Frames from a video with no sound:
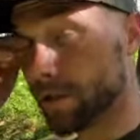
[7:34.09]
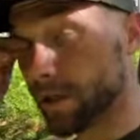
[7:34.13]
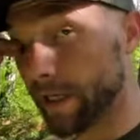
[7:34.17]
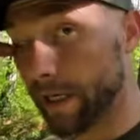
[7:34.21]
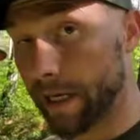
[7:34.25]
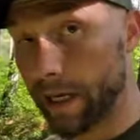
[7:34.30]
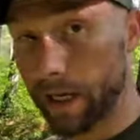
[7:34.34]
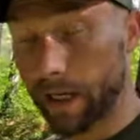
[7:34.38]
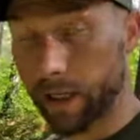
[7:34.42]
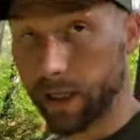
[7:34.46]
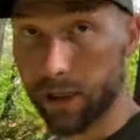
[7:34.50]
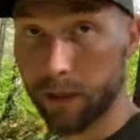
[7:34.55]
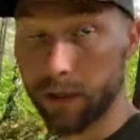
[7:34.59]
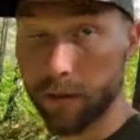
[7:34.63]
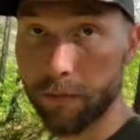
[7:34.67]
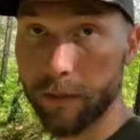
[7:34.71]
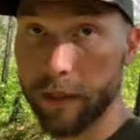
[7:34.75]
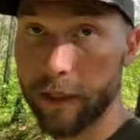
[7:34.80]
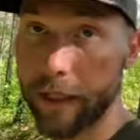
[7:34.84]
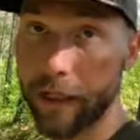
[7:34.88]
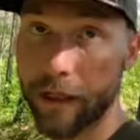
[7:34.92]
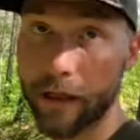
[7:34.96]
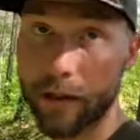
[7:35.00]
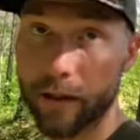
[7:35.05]
that kind of come
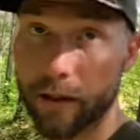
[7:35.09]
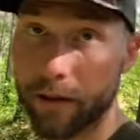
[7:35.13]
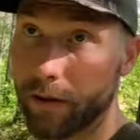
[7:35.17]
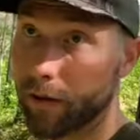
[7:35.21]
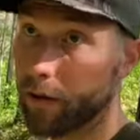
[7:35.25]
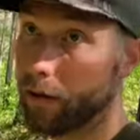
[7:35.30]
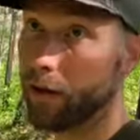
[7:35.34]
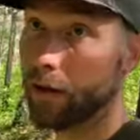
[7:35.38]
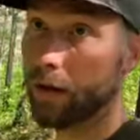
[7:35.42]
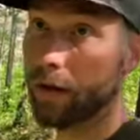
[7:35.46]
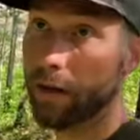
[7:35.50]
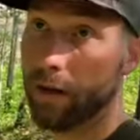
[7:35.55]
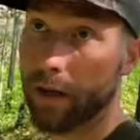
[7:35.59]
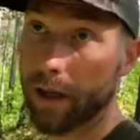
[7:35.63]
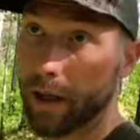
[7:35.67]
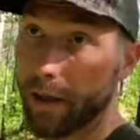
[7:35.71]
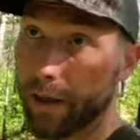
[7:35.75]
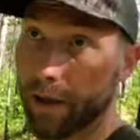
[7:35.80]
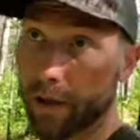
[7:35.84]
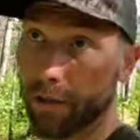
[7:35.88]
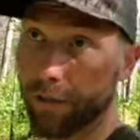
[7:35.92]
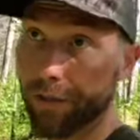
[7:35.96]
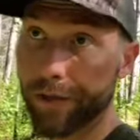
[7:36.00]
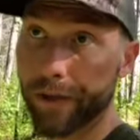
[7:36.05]
together. I
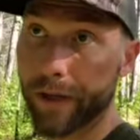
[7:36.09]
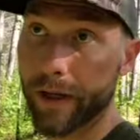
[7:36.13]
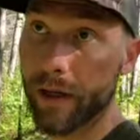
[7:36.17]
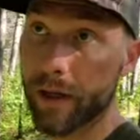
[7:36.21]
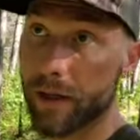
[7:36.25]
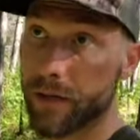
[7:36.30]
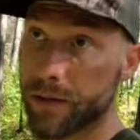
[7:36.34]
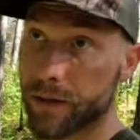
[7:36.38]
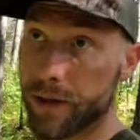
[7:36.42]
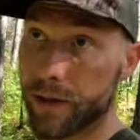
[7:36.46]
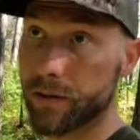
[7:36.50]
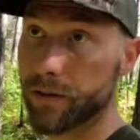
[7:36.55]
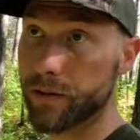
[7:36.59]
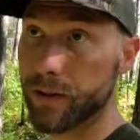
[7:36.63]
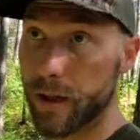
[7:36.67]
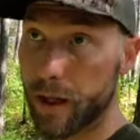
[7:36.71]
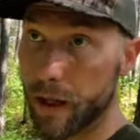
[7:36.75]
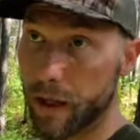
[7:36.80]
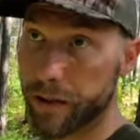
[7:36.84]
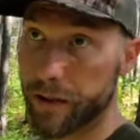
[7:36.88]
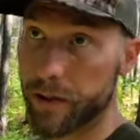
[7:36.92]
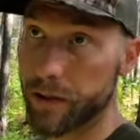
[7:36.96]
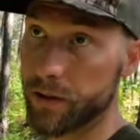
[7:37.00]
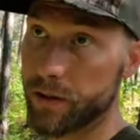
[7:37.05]
know the deer's using
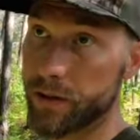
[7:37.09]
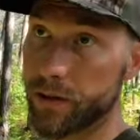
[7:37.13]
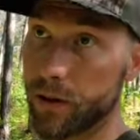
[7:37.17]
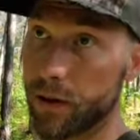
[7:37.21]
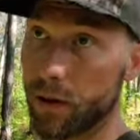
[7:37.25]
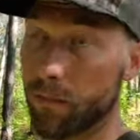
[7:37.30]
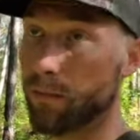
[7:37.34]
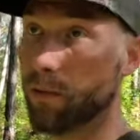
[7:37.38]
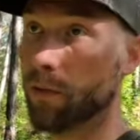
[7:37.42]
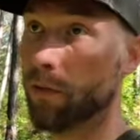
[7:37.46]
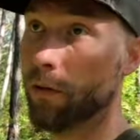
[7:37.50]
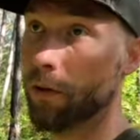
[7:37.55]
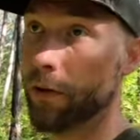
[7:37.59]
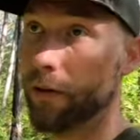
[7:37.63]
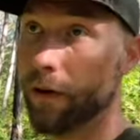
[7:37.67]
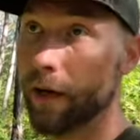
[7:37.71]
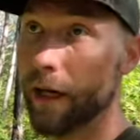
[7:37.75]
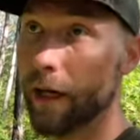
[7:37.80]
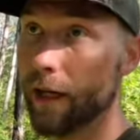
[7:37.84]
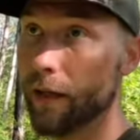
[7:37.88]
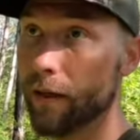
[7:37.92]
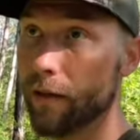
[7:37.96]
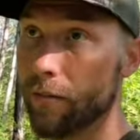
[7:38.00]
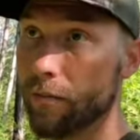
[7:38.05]
it. I just jumped one
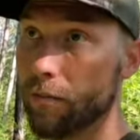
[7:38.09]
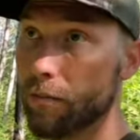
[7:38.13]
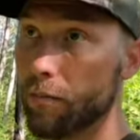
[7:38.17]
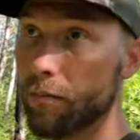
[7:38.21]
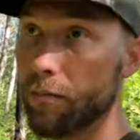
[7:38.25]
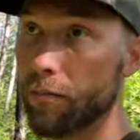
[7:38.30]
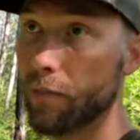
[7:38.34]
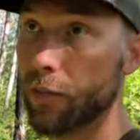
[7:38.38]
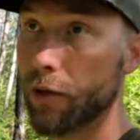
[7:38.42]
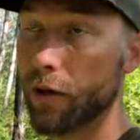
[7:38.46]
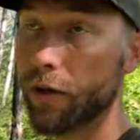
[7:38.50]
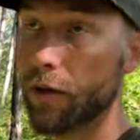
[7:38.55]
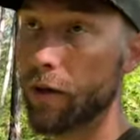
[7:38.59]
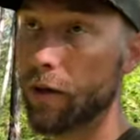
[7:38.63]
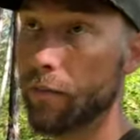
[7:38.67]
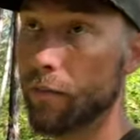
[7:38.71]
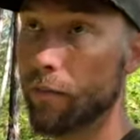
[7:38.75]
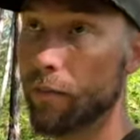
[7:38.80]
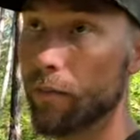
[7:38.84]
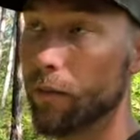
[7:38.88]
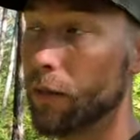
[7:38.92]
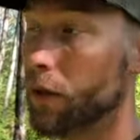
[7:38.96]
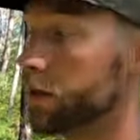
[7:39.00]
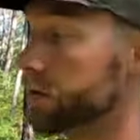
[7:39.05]
right in pretty
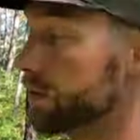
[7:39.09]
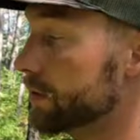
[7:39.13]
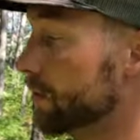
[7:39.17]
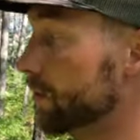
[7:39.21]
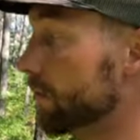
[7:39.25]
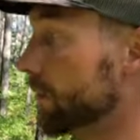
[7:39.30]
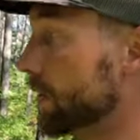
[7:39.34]
much the